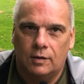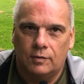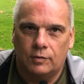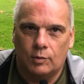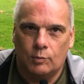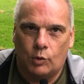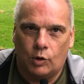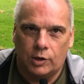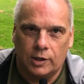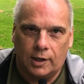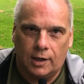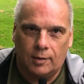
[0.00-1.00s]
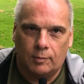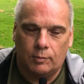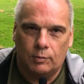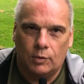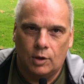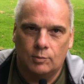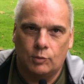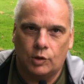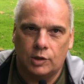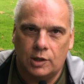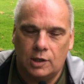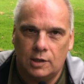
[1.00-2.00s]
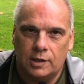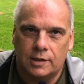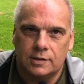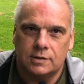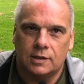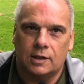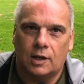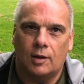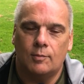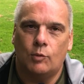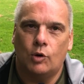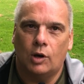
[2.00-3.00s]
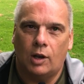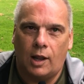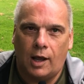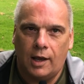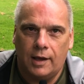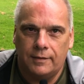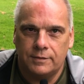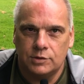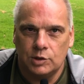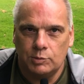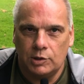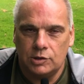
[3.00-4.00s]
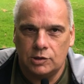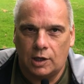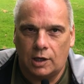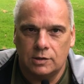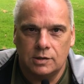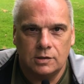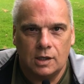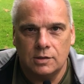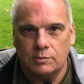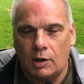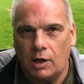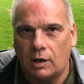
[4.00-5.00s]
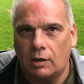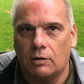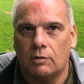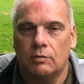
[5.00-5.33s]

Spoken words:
for more to come, more healings to come, more lives to be changed, just as mine.